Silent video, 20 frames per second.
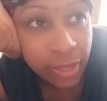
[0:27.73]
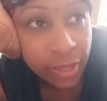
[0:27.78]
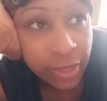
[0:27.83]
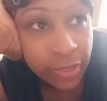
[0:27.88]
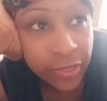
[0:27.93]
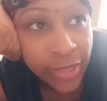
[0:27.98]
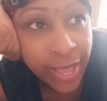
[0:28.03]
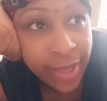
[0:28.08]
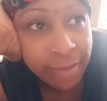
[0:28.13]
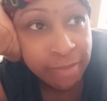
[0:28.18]

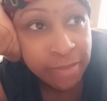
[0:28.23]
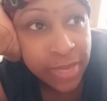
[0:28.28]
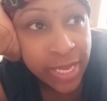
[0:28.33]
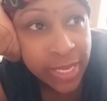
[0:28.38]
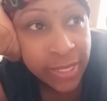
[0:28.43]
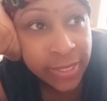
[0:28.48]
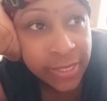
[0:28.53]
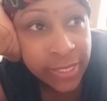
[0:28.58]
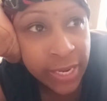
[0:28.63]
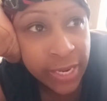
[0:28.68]
that
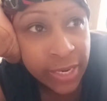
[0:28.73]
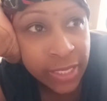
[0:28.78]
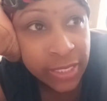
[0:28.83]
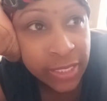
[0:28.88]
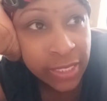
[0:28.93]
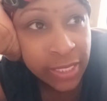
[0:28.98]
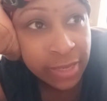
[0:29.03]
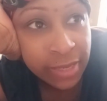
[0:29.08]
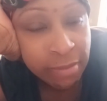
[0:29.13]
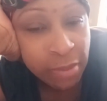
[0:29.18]
means
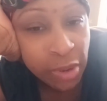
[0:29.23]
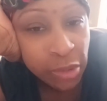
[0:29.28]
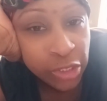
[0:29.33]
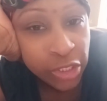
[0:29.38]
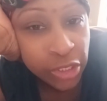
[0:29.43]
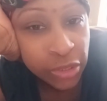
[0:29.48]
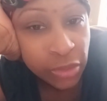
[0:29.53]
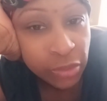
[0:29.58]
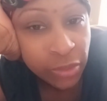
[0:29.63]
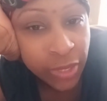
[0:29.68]
there's an
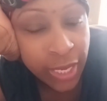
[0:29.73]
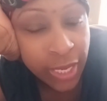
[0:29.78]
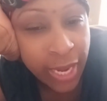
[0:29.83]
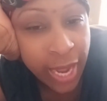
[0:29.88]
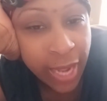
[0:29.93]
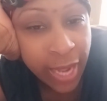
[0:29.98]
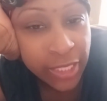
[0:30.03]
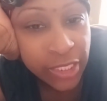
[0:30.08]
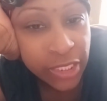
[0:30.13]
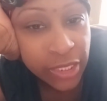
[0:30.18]
emotional
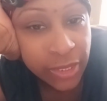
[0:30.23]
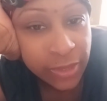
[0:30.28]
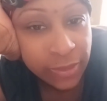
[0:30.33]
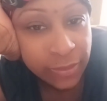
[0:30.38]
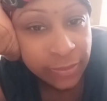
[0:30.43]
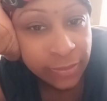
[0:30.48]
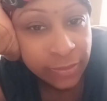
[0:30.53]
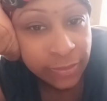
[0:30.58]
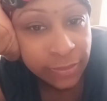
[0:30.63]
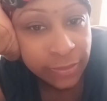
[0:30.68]

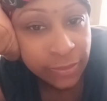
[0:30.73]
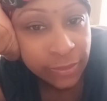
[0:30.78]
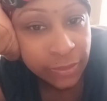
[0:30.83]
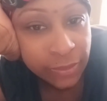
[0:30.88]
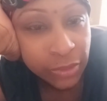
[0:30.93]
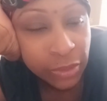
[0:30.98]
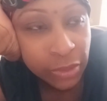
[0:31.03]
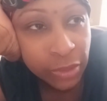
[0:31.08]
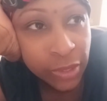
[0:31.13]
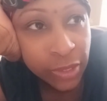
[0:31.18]
connection
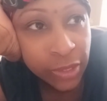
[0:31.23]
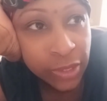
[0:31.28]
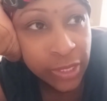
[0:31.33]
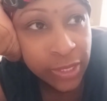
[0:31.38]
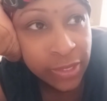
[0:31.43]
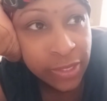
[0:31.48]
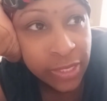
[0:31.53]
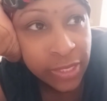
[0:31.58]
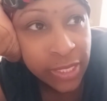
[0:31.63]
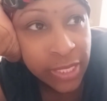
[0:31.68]
or
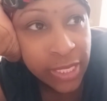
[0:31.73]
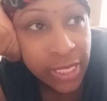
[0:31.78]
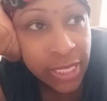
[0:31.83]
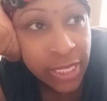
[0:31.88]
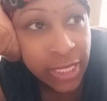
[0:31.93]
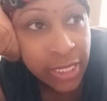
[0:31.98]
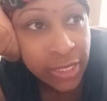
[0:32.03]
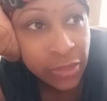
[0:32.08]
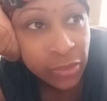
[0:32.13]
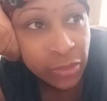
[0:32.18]
the
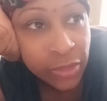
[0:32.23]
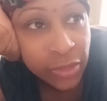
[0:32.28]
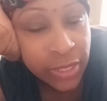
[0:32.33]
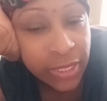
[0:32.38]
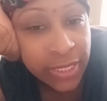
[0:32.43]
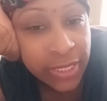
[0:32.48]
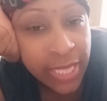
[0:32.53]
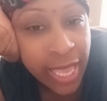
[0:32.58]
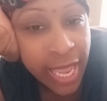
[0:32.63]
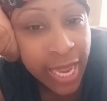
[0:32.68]
need or
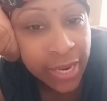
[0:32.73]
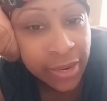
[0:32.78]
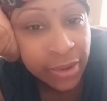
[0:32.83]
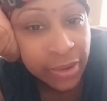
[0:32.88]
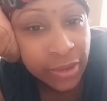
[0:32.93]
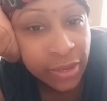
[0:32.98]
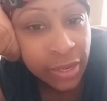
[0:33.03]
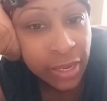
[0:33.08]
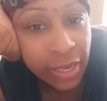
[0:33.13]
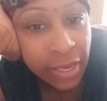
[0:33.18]

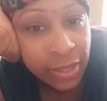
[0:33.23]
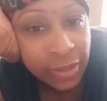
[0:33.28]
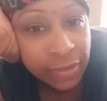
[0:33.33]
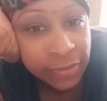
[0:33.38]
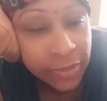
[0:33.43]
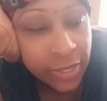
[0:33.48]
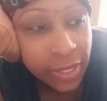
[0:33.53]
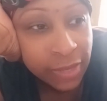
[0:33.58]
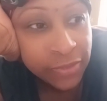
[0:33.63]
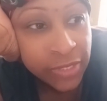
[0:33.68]
desire
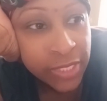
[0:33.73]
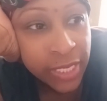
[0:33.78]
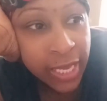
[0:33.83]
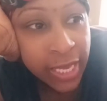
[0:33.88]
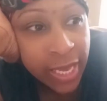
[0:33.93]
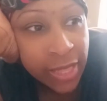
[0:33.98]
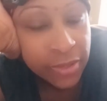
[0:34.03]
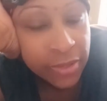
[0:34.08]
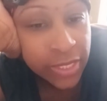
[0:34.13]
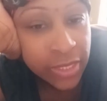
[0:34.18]
of
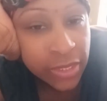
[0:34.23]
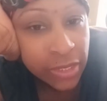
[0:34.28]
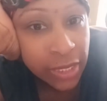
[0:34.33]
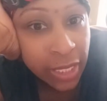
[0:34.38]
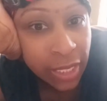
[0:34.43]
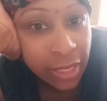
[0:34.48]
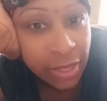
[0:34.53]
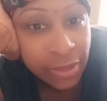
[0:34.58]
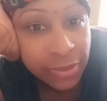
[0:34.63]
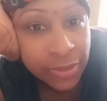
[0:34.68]
togetherness
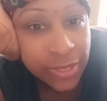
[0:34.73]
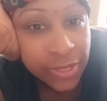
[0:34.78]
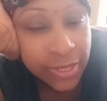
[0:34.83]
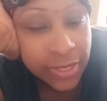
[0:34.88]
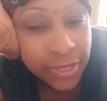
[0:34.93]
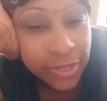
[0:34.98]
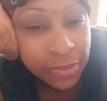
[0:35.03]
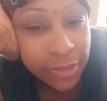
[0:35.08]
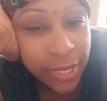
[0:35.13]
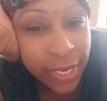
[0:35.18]
and
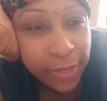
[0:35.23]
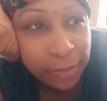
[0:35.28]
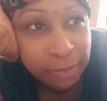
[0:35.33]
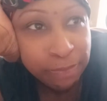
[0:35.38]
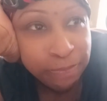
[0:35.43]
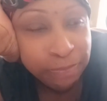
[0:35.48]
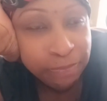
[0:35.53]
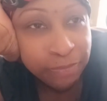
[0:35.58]
closeness, right?